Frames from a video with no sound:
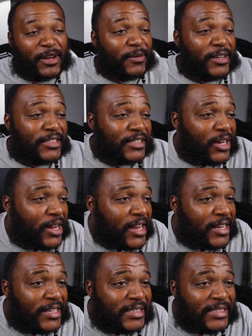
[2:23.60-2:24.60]
anyways, let's go
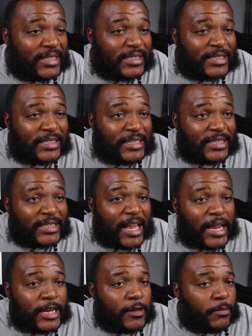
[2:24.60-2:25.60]
ahead and get to this shiz
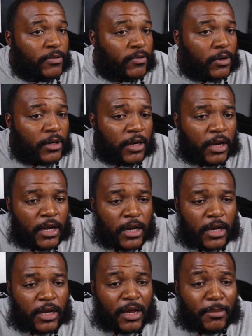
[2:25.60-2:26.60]
naive before
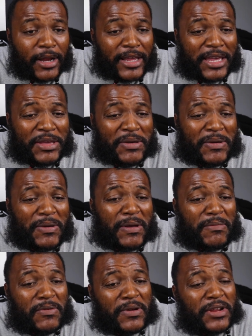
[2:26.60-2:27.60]
I be like,
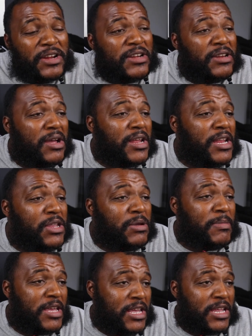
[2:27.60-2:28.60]
oh, I'm always talking
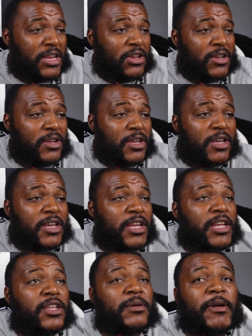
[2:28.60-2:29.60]
too much.
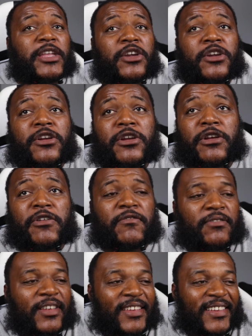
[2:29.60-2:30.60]
Get to my nerves.